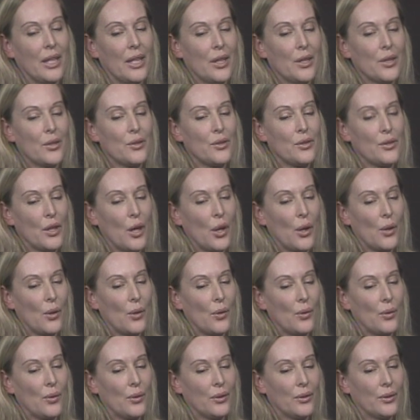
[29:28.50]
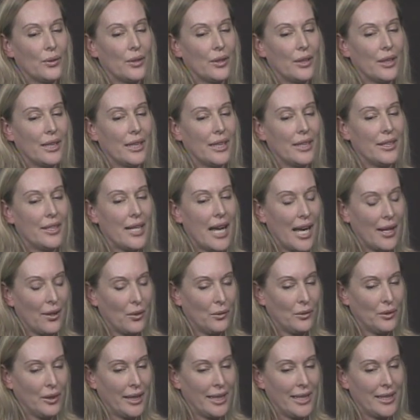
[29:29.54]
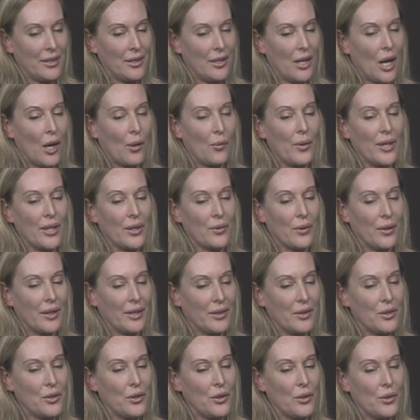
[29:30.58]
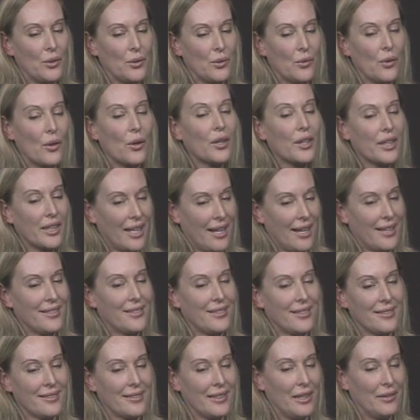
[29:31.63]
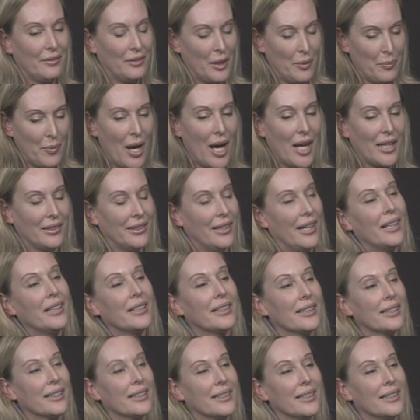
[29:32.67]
So not only are we going to organize this lovely potluck,